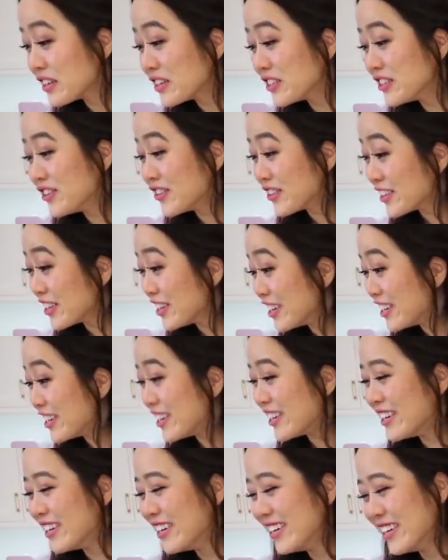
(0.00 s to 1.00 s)
dog looks so
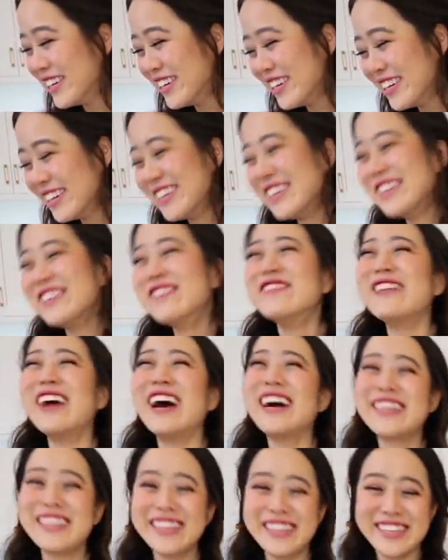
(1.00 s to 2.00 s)
good. I know.
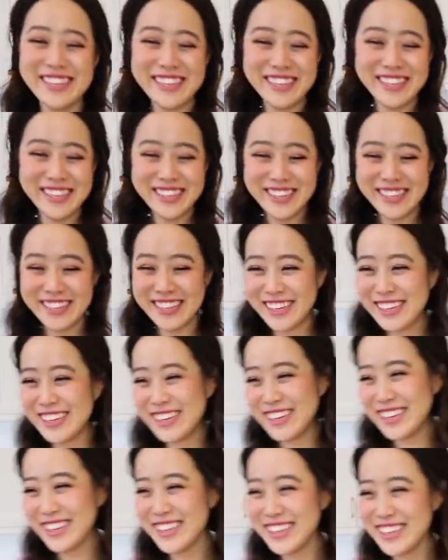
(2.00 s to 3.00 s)
It's like this is
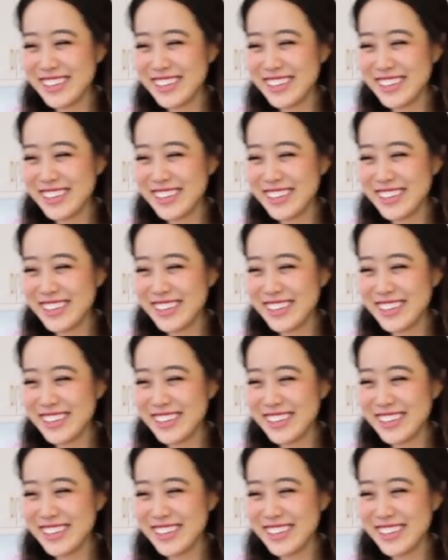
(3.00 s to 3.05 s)
mine,